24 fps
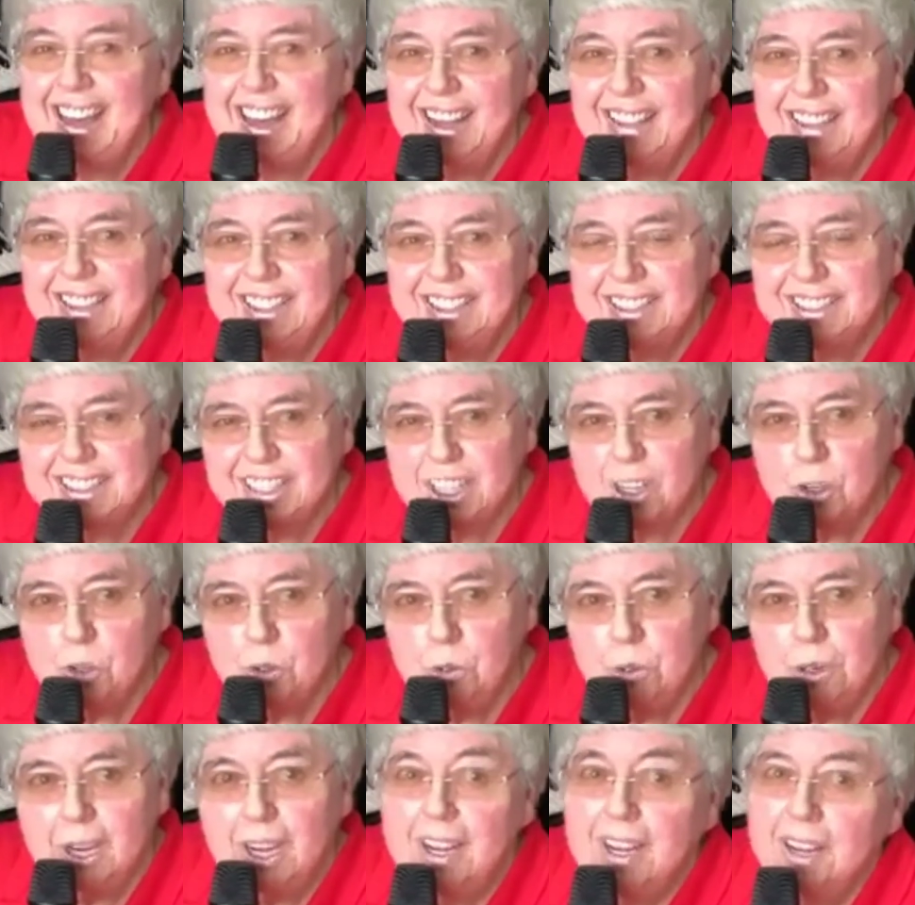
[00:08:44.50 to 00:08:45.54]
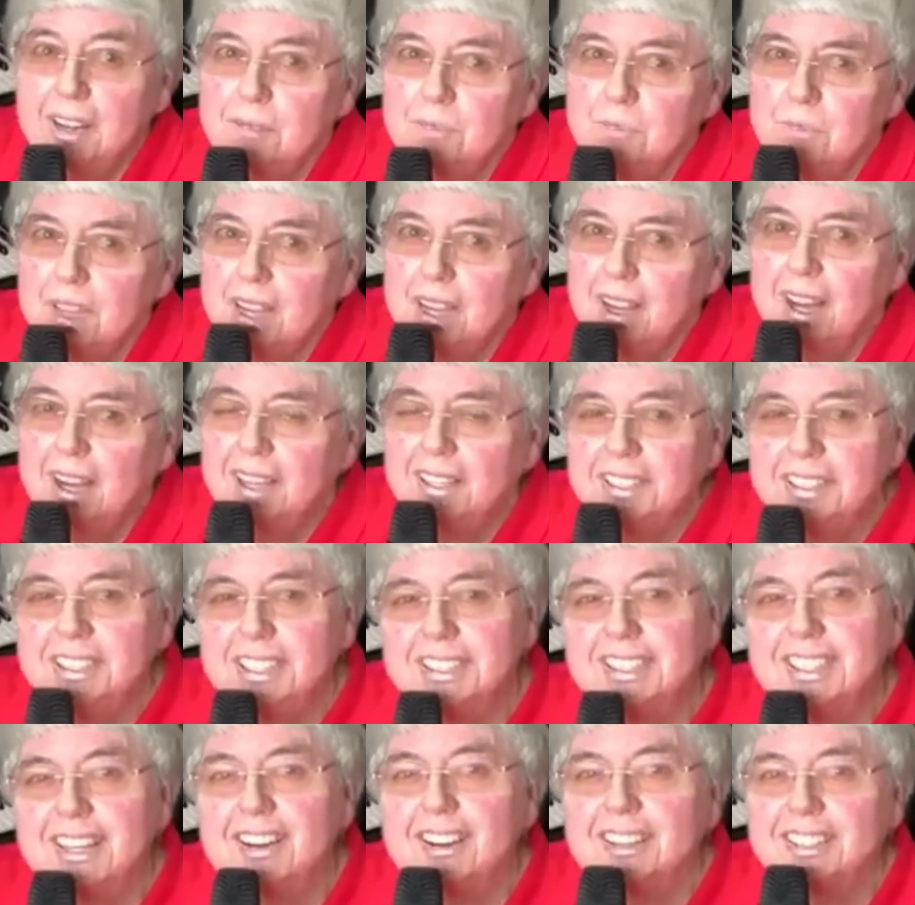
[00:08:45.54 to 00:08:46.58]
So I just
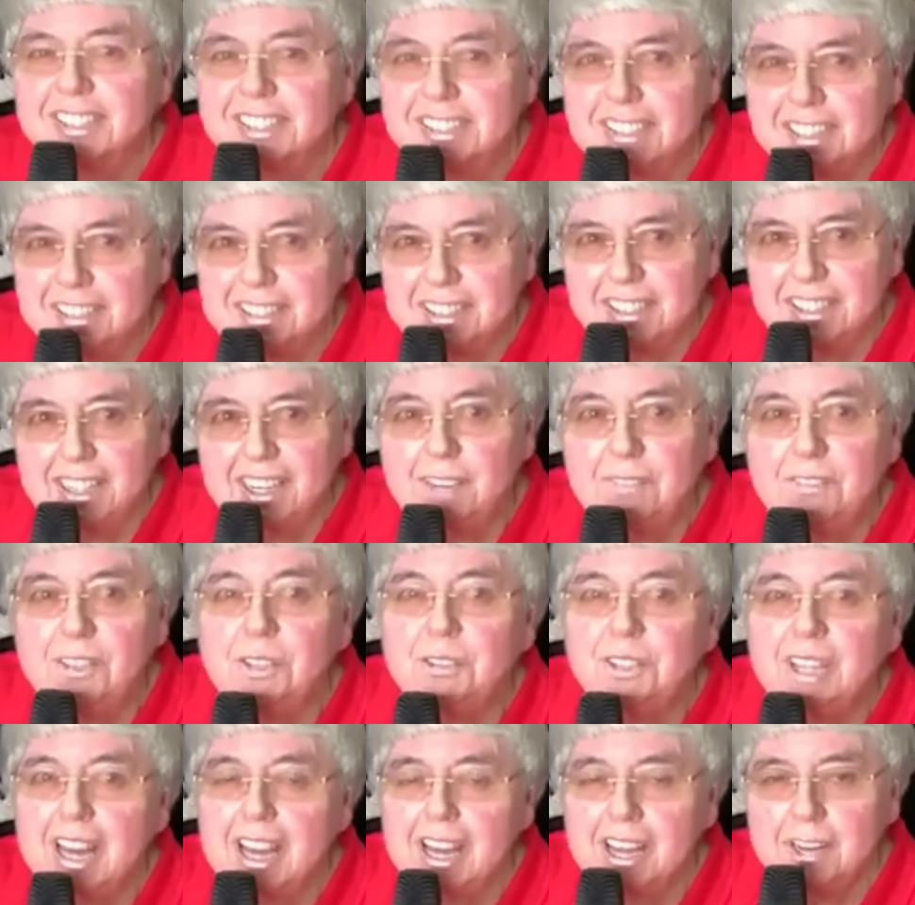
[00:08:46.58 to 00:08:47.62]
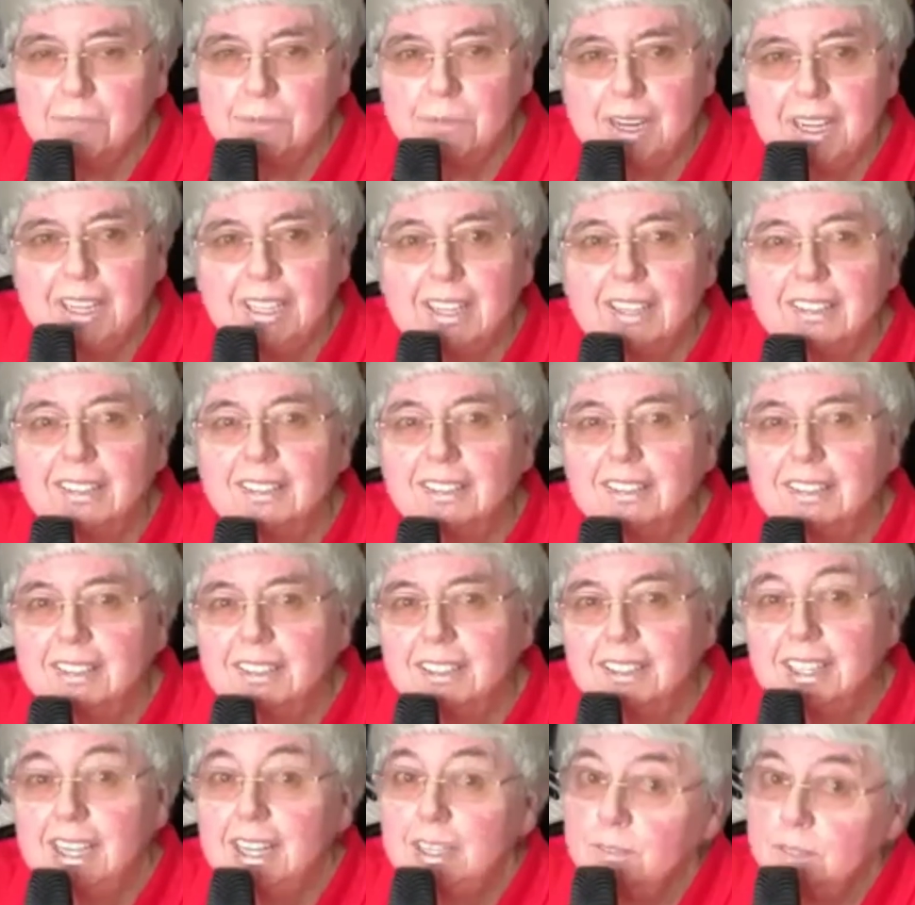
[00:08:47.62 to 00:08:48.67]
ask that if you can make
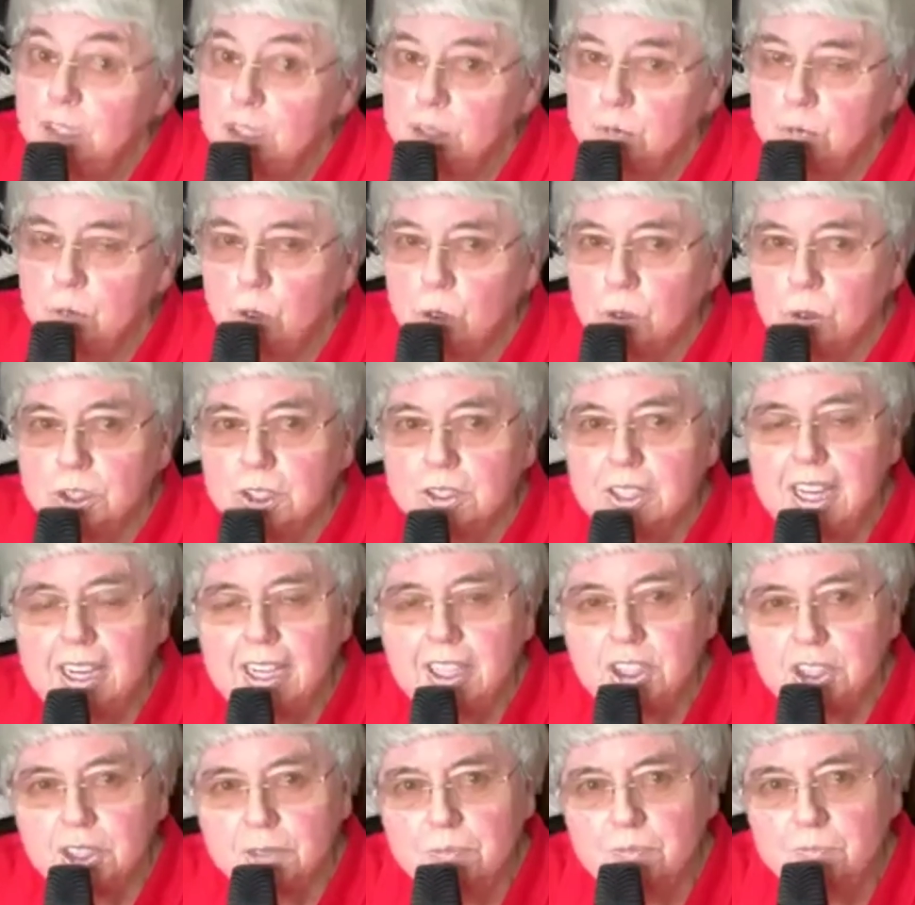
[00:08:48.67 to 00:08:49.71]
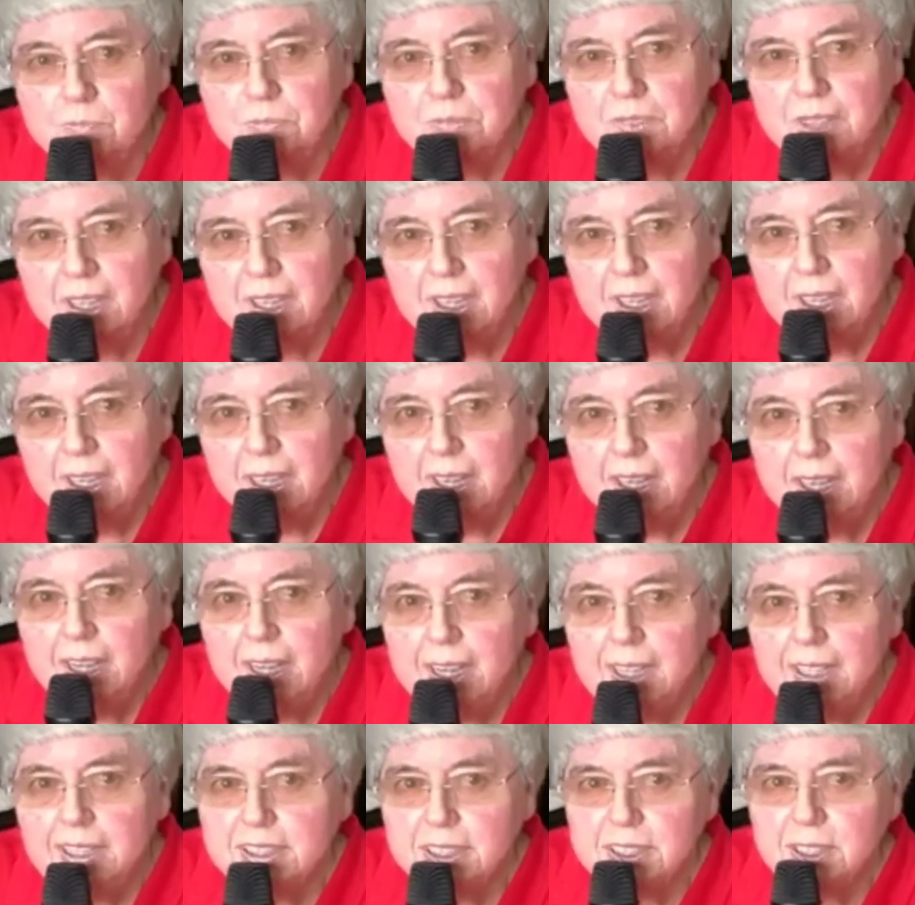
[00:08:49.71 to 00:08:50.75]
even a small donation,
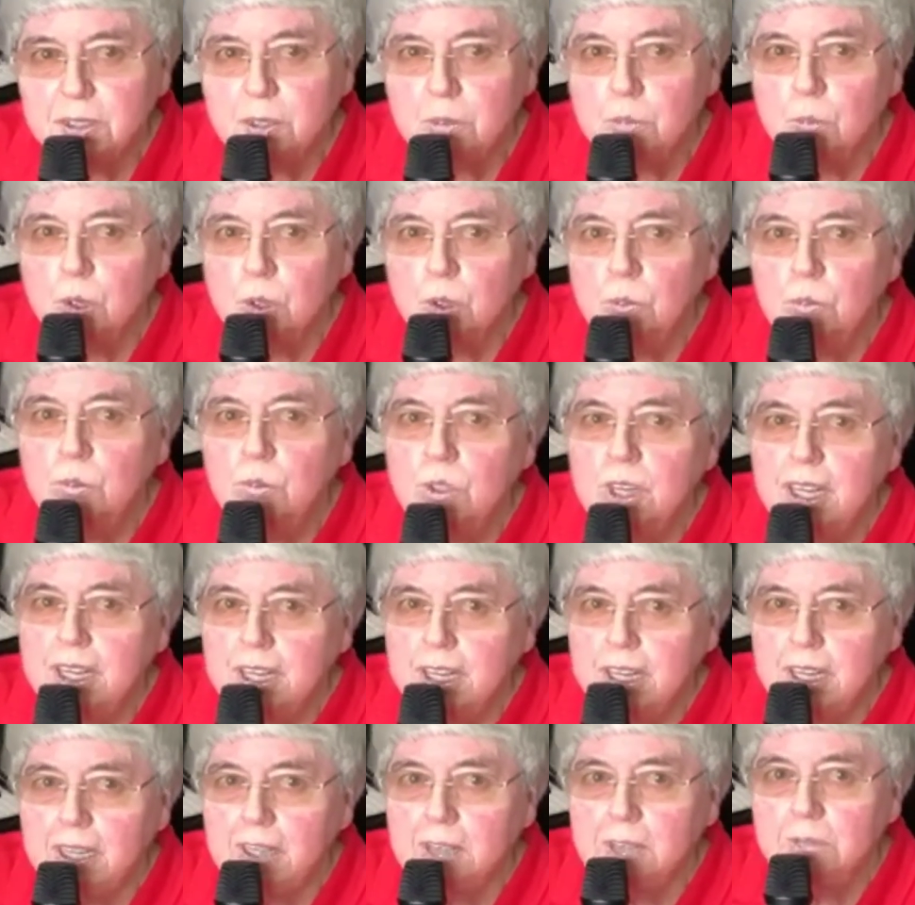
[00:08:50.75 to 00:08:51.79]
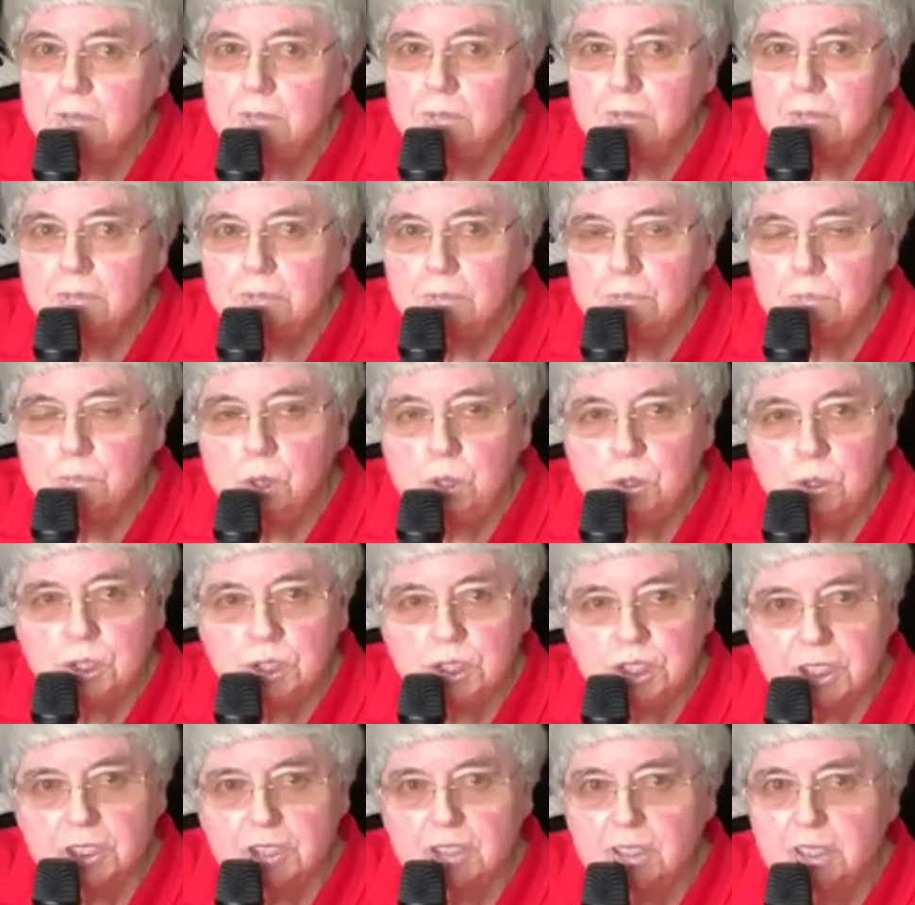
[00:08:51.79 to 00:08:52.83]
it will really boost
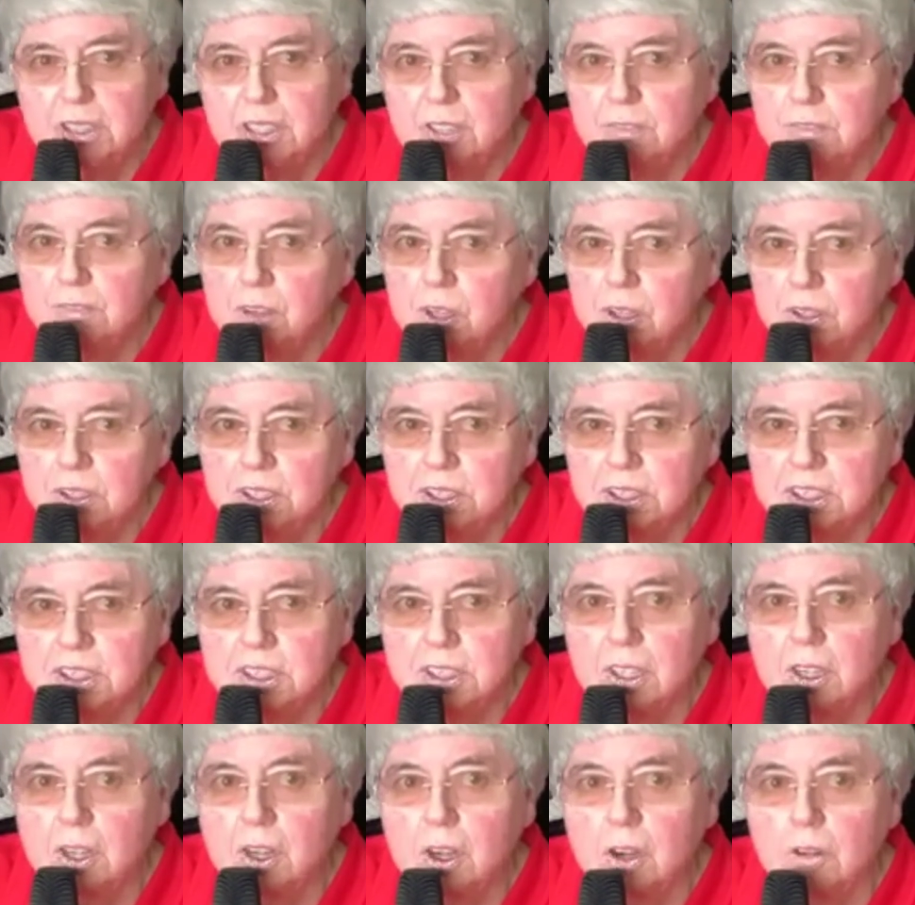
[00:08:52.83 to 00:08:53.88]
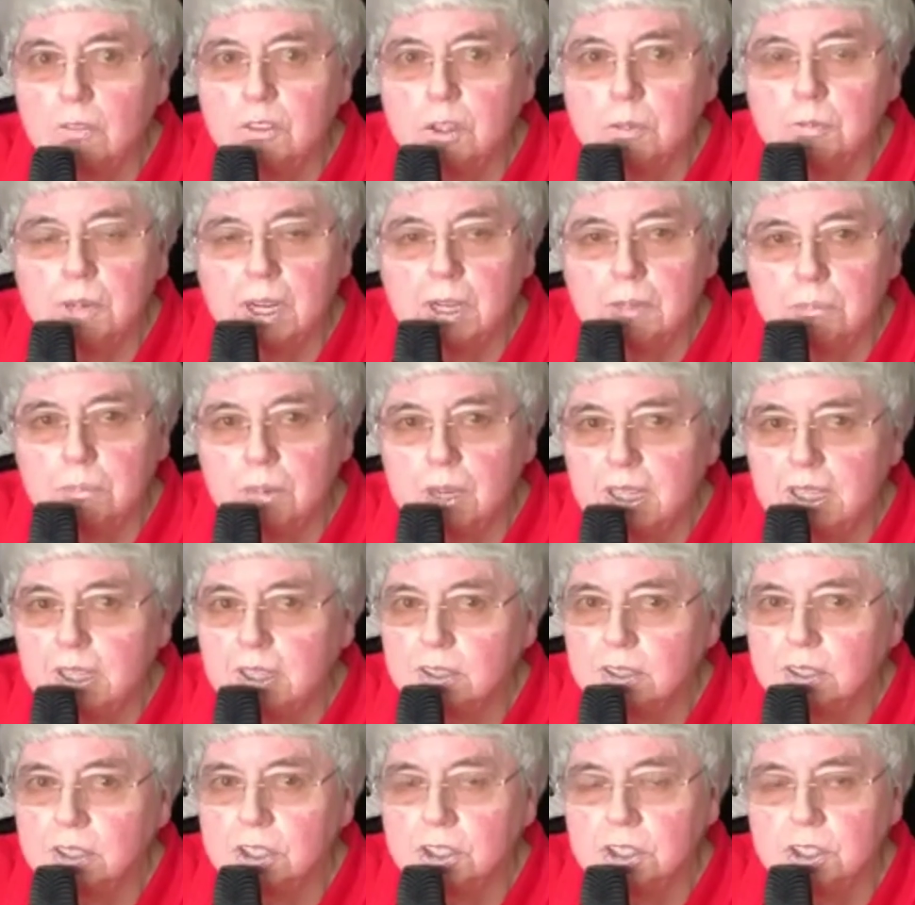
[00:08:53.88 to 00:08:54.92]
the funds of the blood bikers
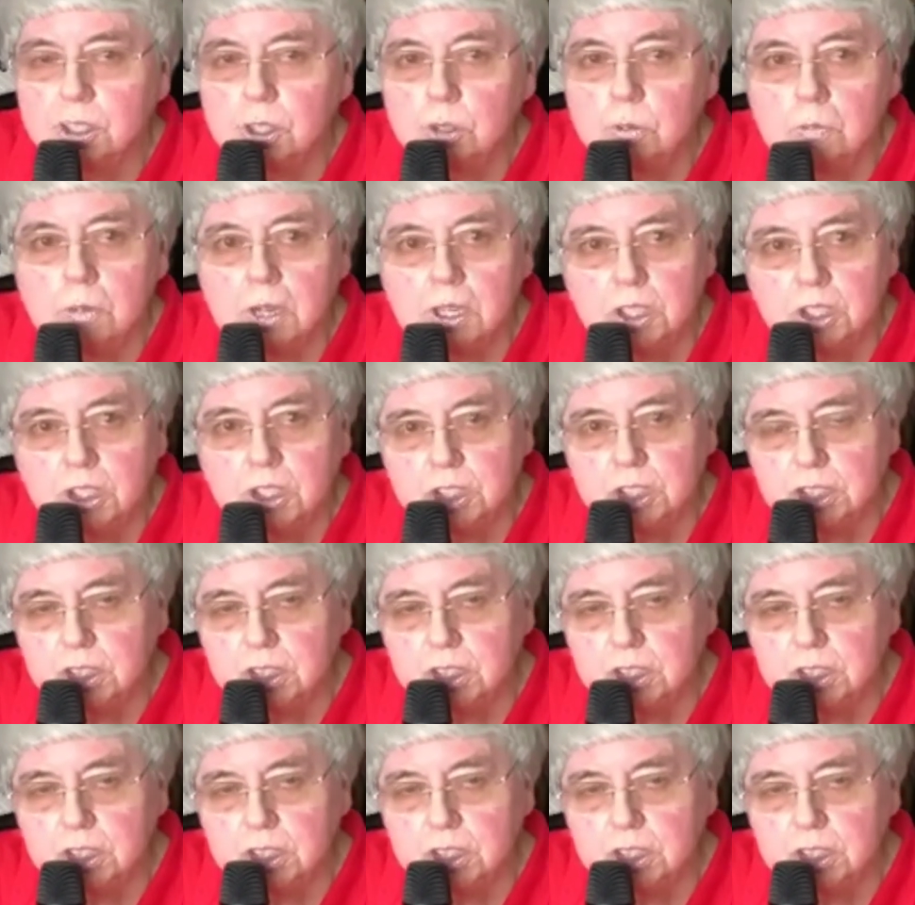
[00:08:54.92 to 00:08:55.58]
so much.